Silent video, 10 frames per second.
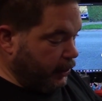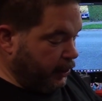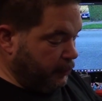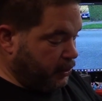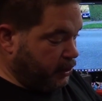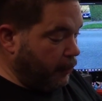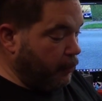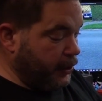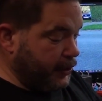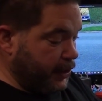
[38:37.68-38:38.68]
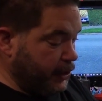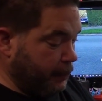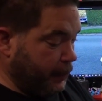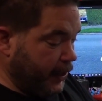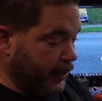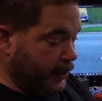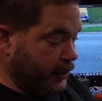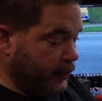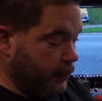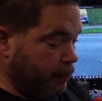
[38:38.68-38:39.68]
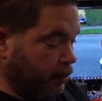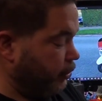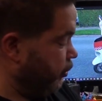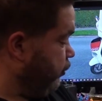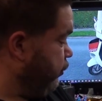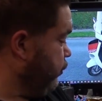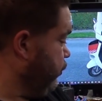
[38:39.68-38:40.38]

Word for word: Um, someone has actually painted this blue.